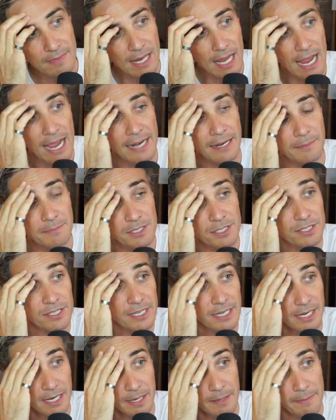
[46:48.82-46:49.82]
And I'm just
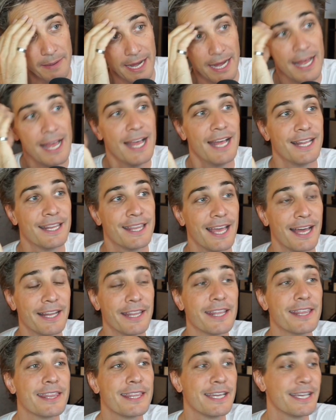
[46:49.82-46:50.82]
thinking about the
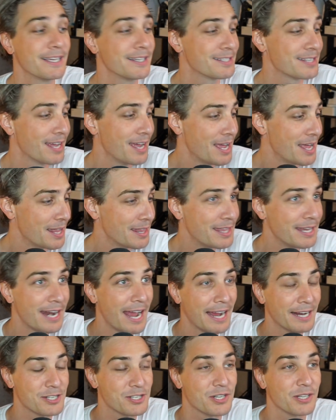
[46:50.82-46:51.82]
other things that
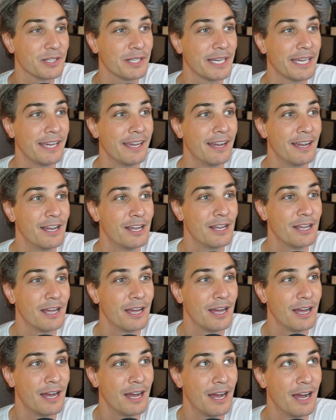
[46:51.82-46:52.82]
actually
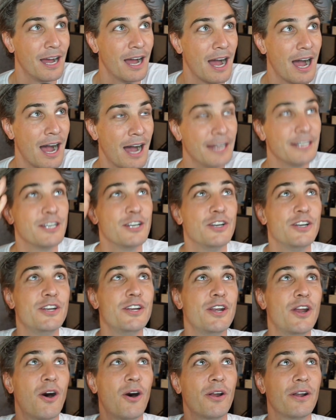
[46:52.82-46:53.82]
are
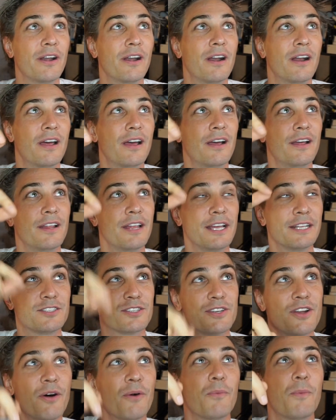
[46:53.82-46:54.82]
not, it's
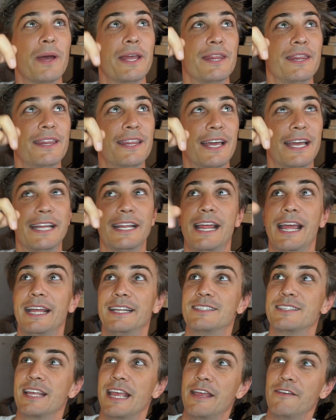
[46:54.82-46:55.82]
not when
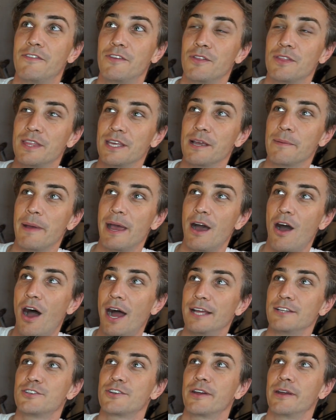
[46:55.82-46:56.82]
it's, if you think about
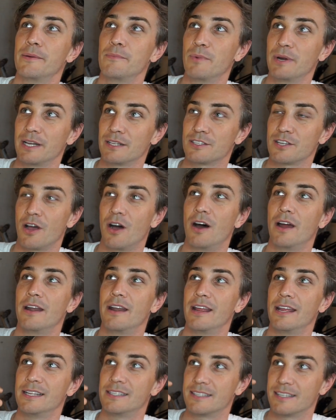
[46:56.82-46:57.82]
ice cream when it's hot,
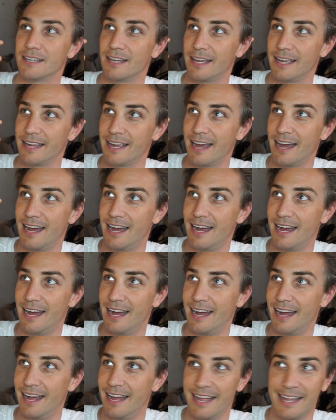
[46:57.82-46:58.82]
it's
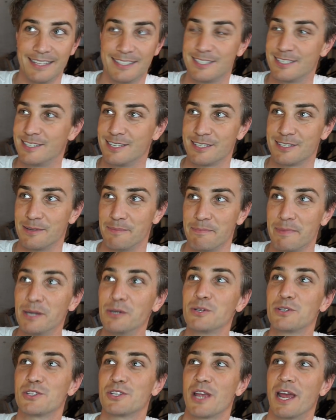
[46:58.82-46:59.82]
just a
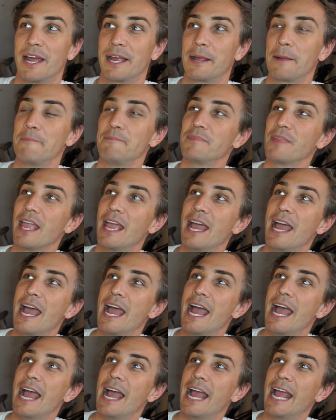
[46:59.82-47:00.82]
milkshake.
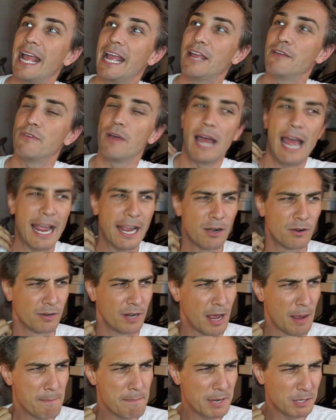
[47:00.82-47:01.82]
Hang on,
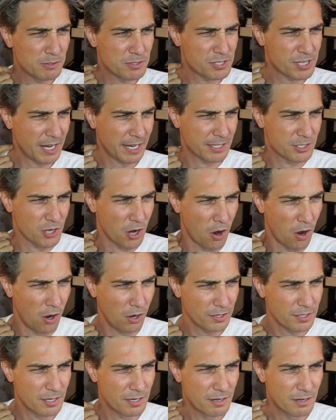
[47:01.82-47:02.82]
a milkshake's
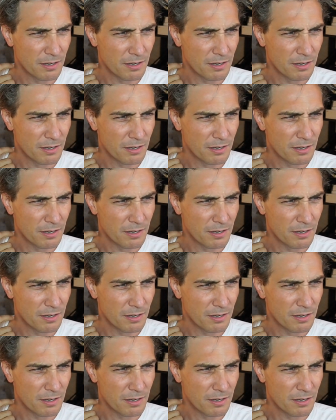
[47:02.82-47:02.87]
hot?